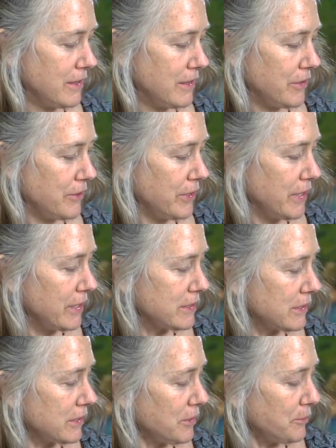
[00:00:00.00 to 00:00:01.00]
There he
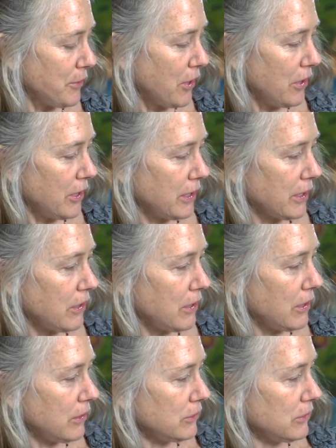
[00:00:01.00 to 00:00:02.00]
is at the park.
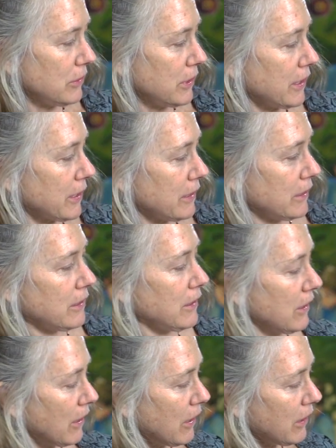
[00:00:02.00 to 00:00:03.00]
Oh, look at
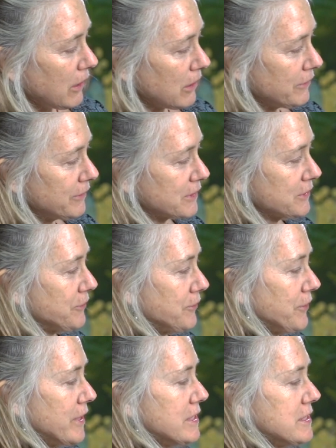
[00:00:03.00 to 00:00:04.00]
all of his
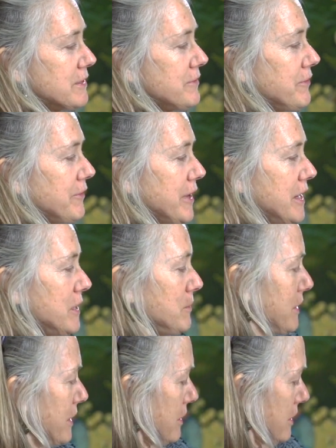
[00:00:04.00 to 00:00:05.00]
friends and
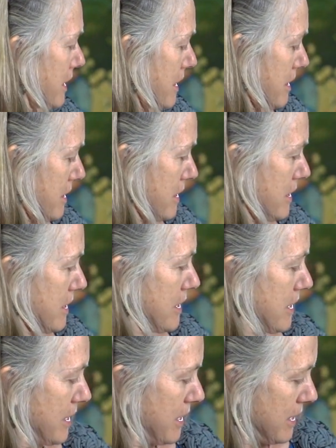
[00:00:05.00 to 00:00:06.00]
family are there.
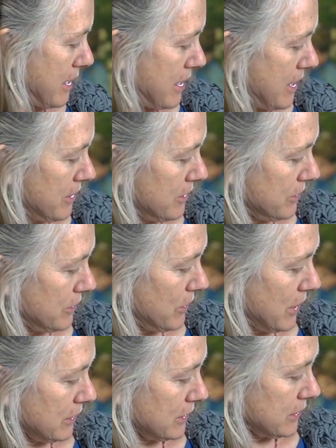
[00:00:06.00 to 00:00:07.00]
And look who
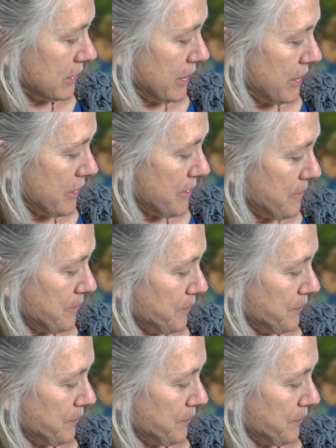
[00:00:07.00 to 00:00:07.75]
else is here.